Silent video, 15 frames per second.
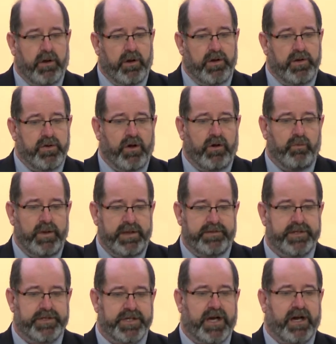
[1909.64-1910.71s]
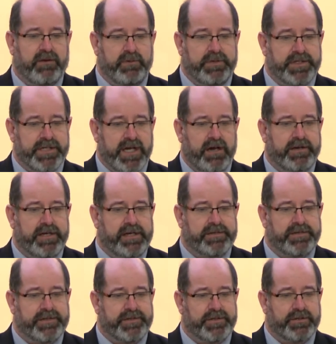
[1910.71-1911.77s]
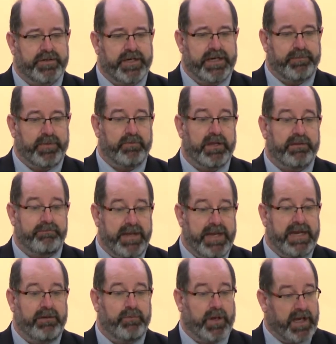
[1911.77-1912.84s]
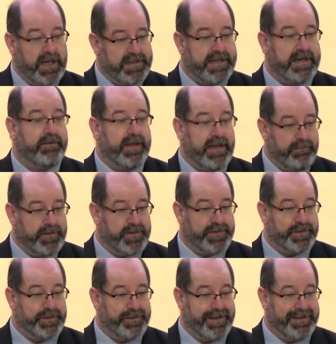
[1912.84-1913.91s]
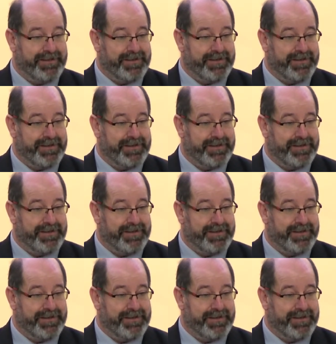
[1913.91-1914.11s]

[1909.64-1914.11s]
not with the child when the child hears the story, but with me while I tell them the story.